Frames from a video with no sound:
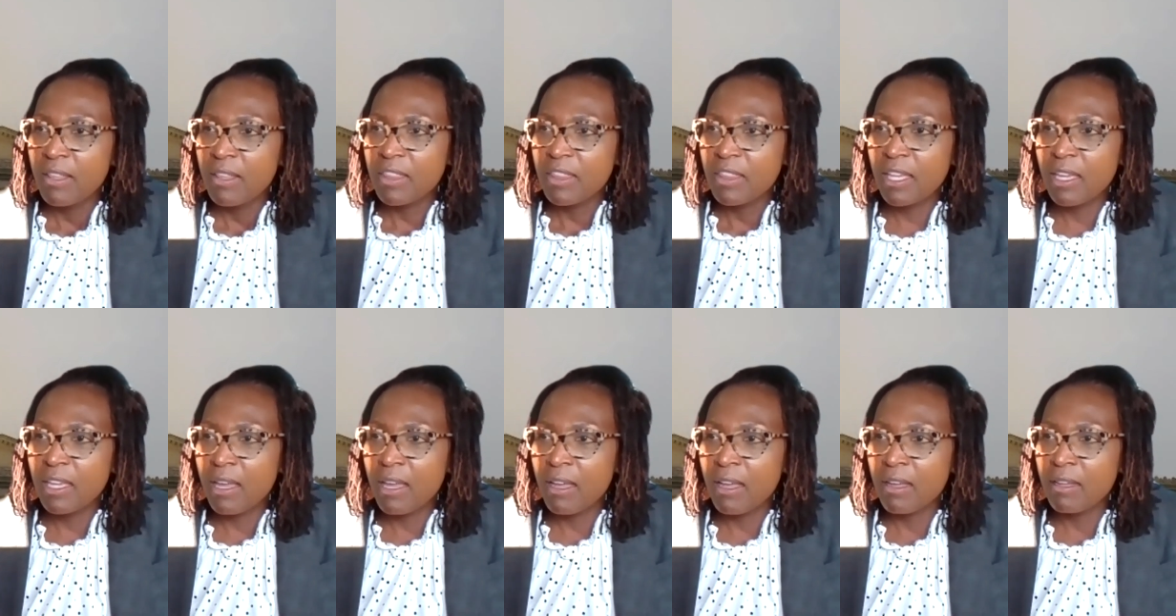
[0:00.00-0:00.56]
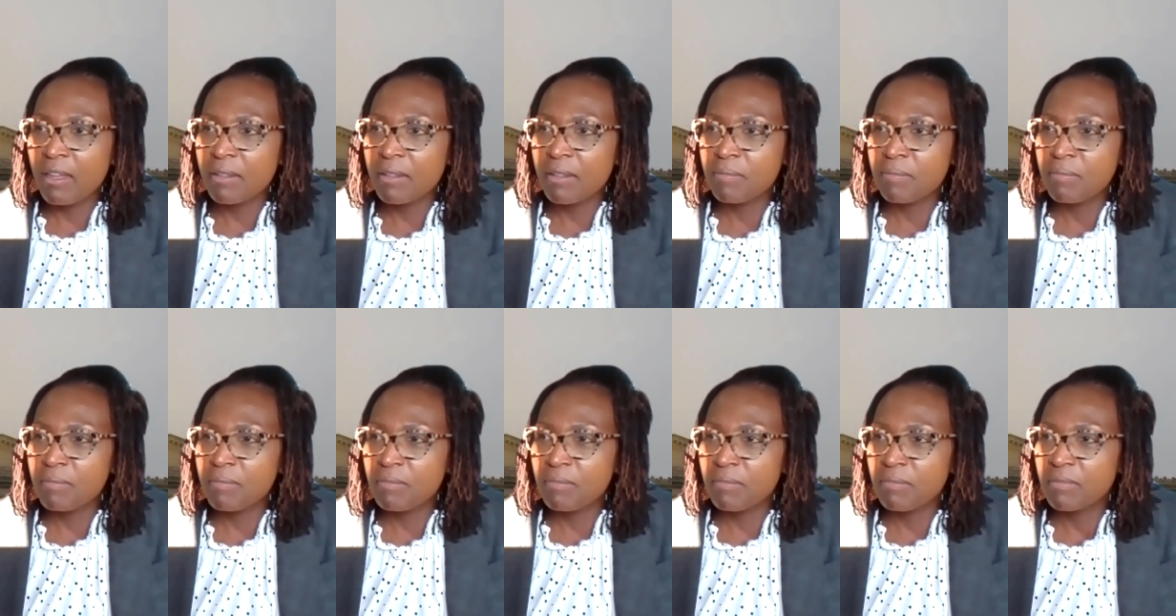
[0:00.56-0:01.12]

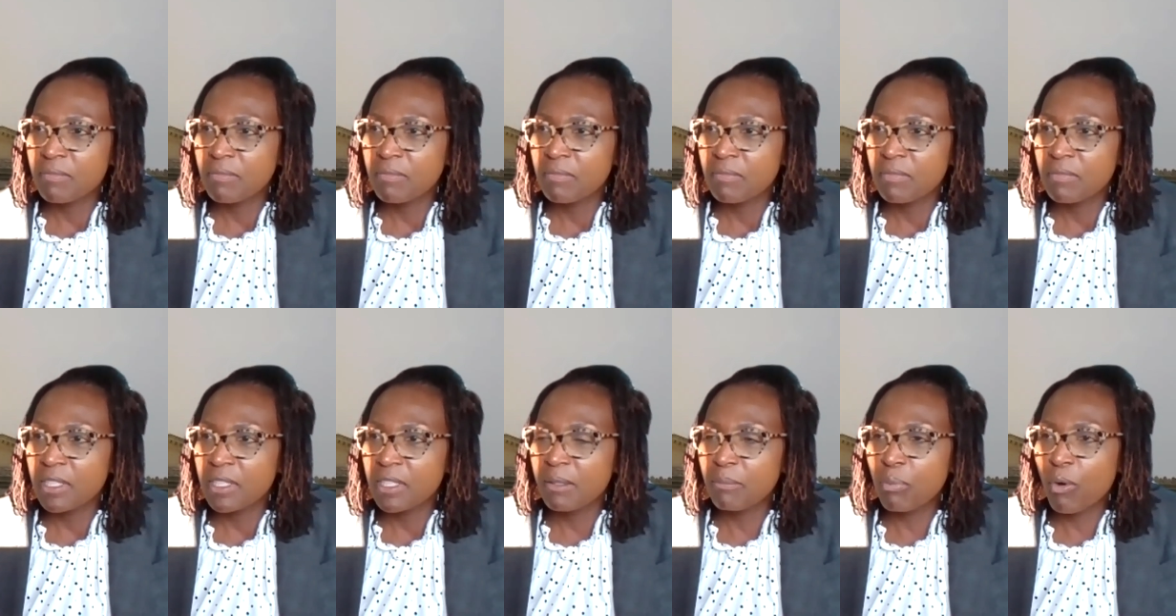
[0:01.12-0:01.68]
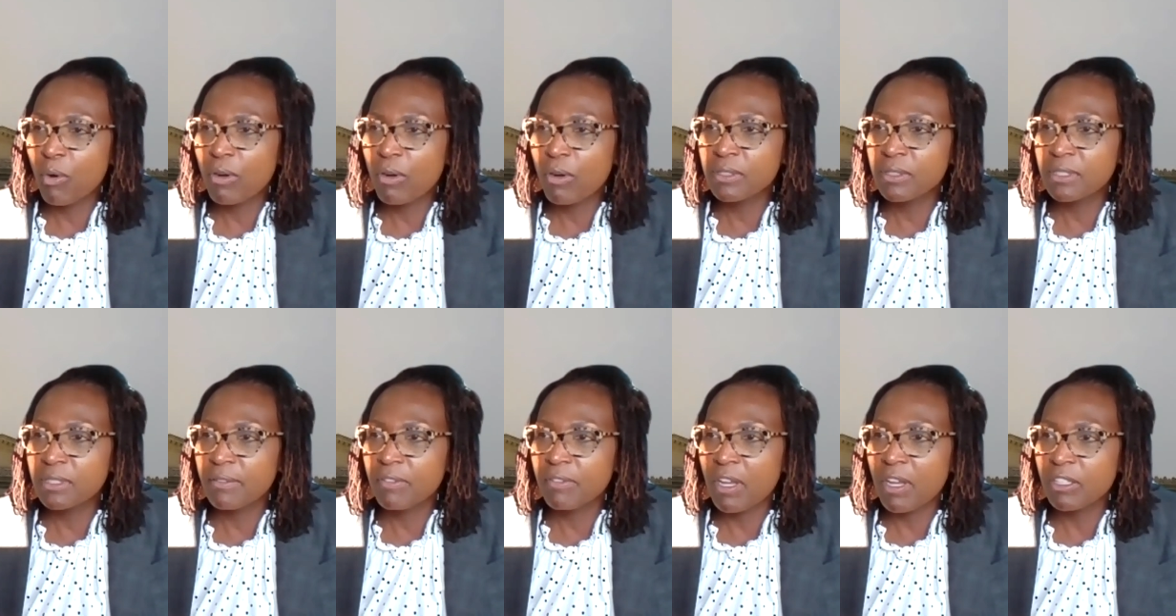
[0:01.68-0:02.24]
The
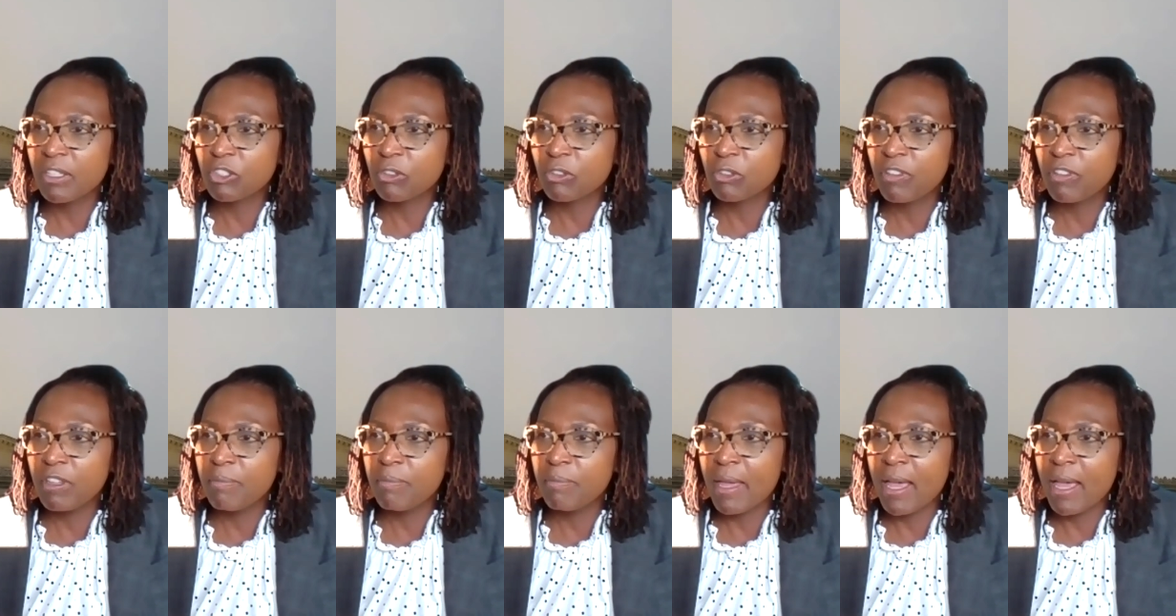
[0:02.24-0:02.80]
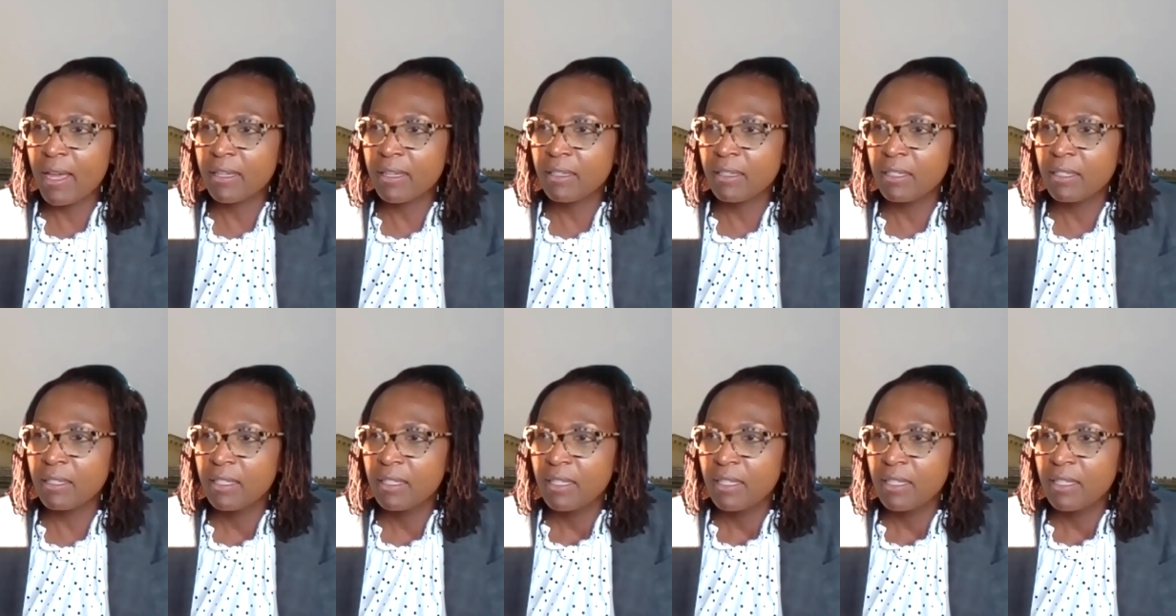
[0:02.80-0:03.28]
importance of customer feedback,